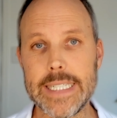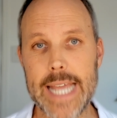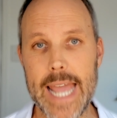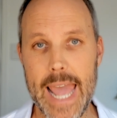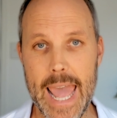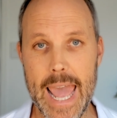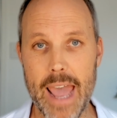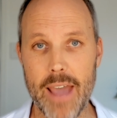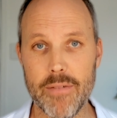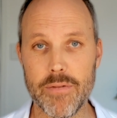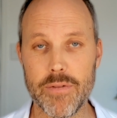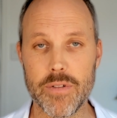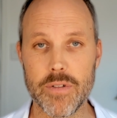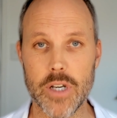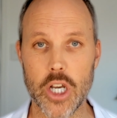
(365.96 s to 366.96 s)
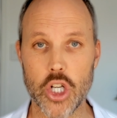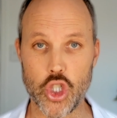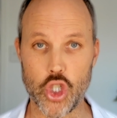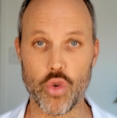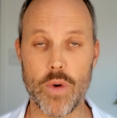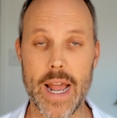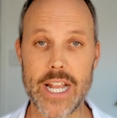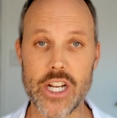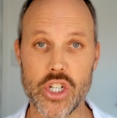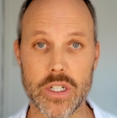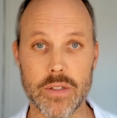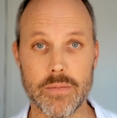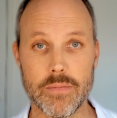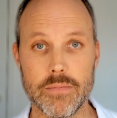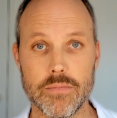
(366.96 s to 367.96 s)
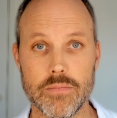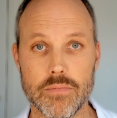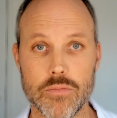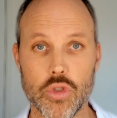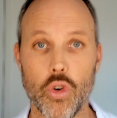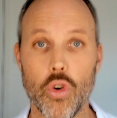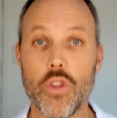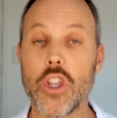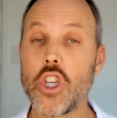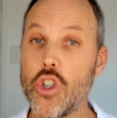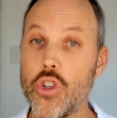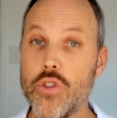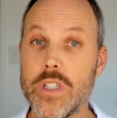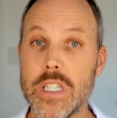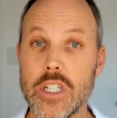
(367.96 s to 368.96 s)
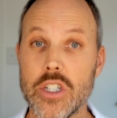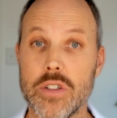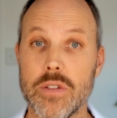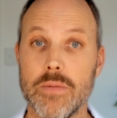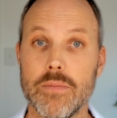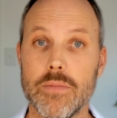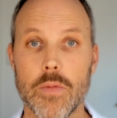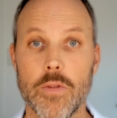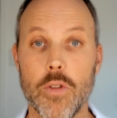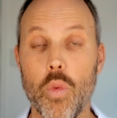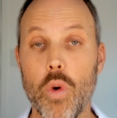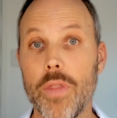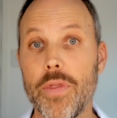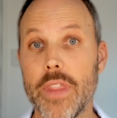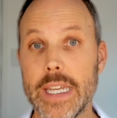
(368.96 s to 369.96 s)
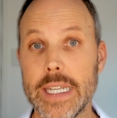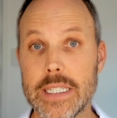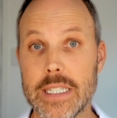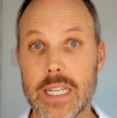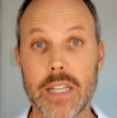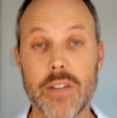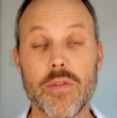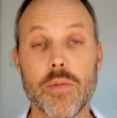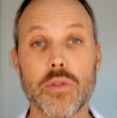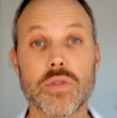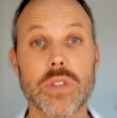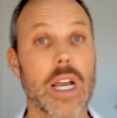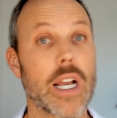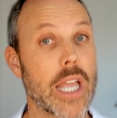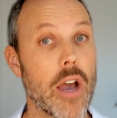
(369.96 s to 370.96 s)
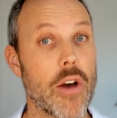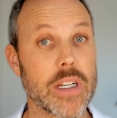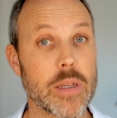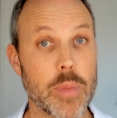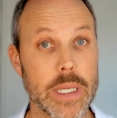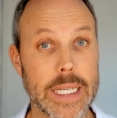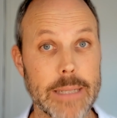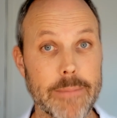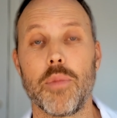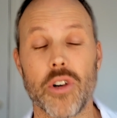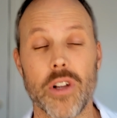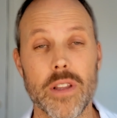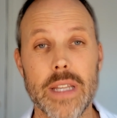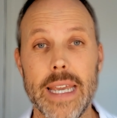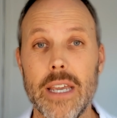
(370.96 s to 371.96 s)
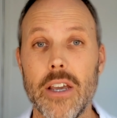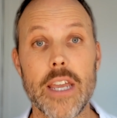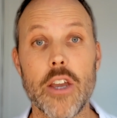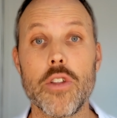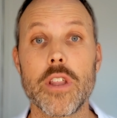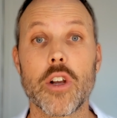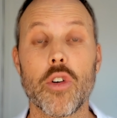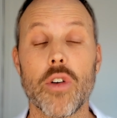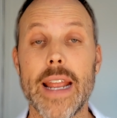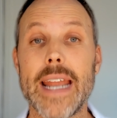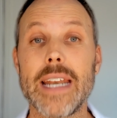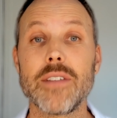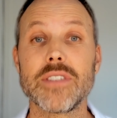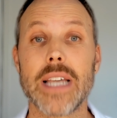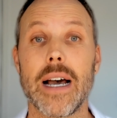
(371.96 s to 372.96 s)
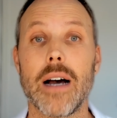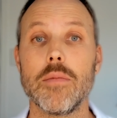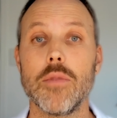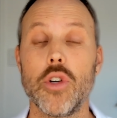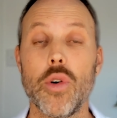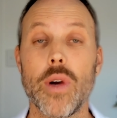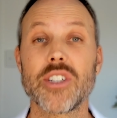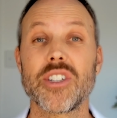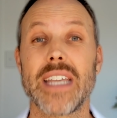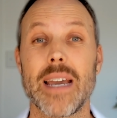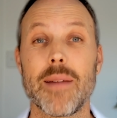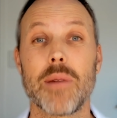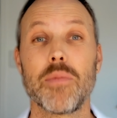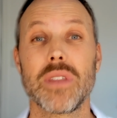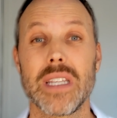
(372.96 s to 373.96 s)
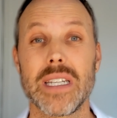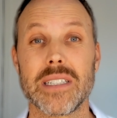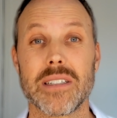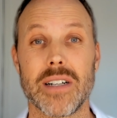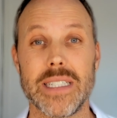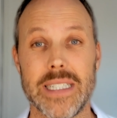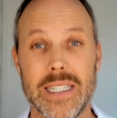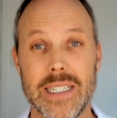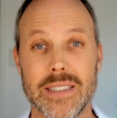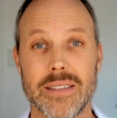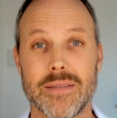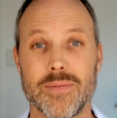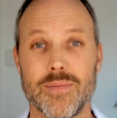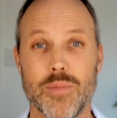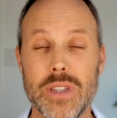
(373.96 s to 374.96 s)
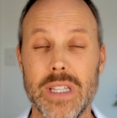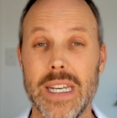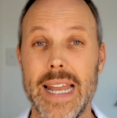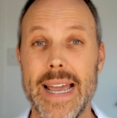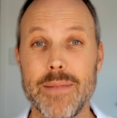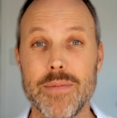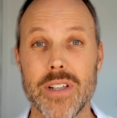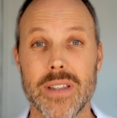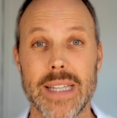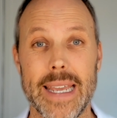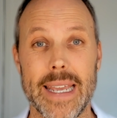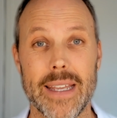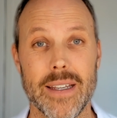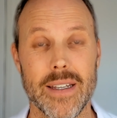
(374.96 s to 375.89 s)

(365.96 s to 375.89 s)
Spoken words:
to have a duration or the usage for what these deliverables are going to be. Put on there who the creatives are, who actually came up with these ideas. Put their names on there.